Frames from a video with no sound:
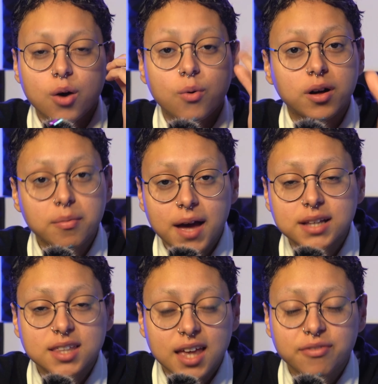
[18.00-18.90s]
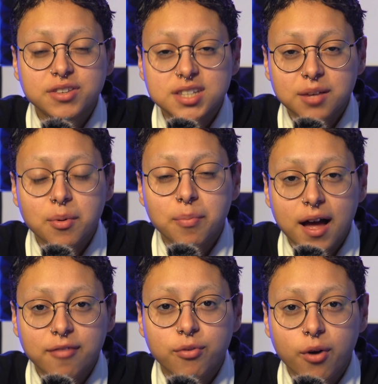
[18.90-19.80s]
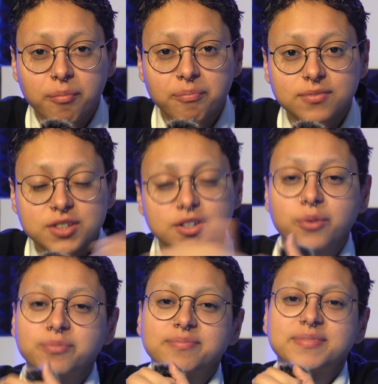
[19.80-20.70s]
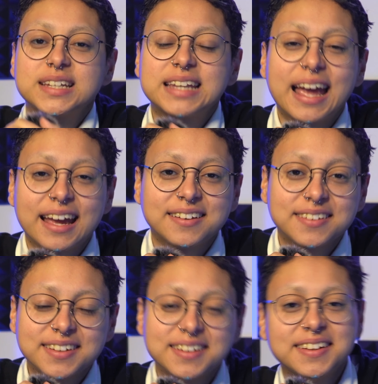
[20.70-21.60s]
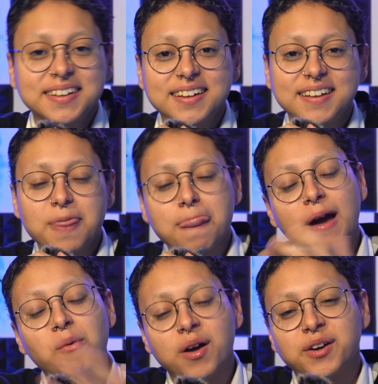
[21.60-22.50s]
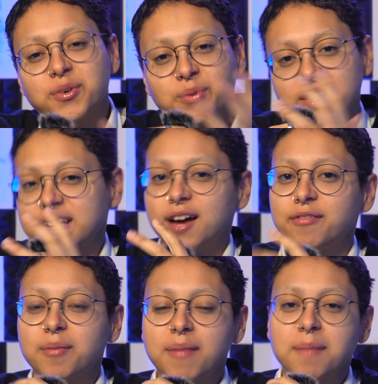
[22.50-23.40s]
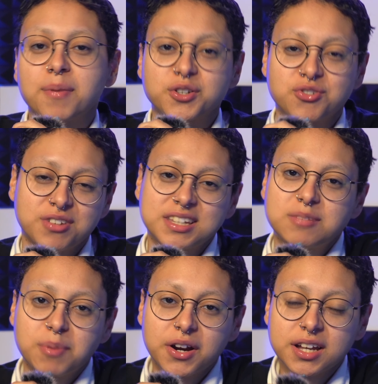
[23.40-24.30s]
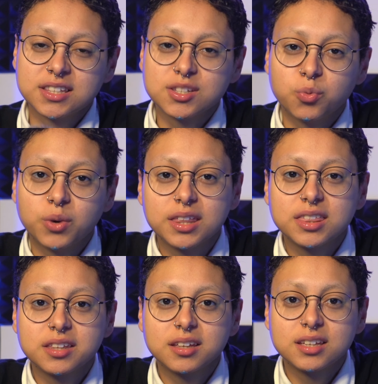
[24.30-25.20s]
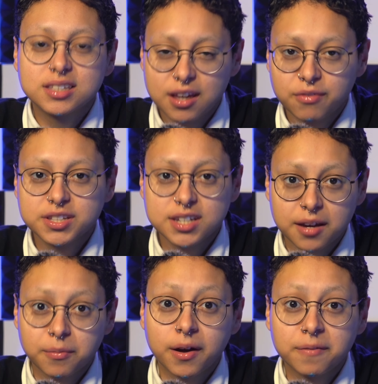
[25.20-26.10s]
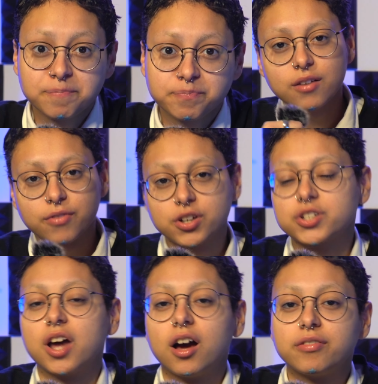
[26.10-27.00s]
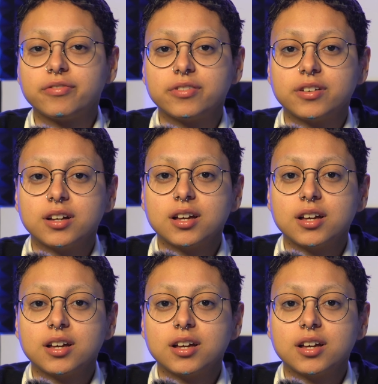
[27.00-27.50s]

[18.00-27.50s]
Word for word: Welcome back to the Fuck The Stigma platform. So today, I wanted to really cover my personal experience with self-stigma. First off,